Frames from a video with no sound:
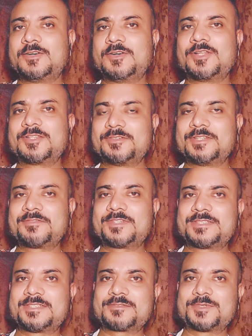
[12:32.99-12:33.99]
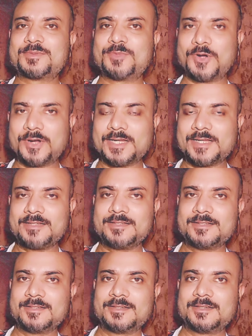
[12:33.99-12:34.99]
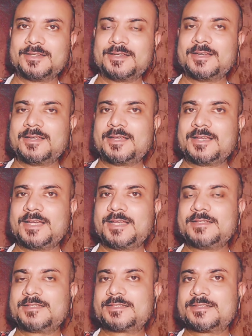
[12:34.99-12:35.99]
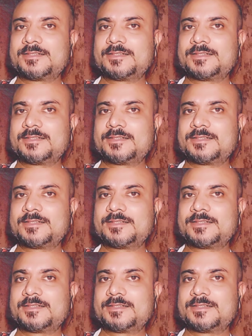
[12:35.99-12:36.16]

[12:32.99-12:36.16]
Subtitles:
although it was just the morning, and